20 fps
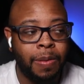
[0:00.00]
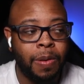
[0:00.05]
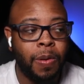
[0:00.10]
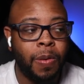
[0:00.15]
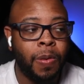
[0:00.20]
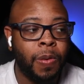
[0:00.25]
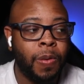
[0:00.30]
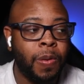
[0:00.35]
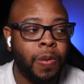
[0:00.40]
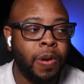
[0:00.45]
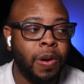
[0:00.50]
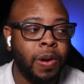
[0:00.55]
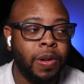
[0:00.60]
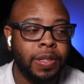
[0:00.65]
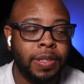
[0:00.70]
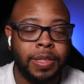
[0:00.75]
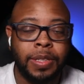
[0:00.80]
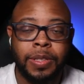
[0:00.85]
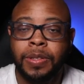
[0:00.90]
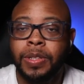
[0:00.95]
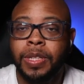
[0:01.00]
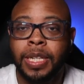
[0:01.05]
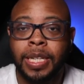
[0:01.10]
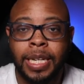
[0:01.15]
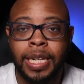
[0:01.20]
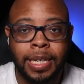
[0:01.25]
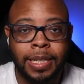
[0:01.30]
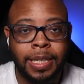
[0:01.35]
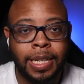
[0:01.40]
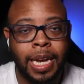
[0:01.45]
or just on your
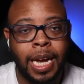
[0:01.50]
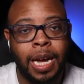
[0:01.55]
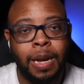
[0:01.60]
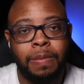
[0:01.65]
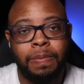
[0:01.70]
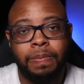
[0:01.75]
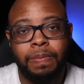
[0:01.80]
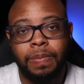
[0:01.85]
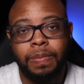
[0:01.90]
desktop,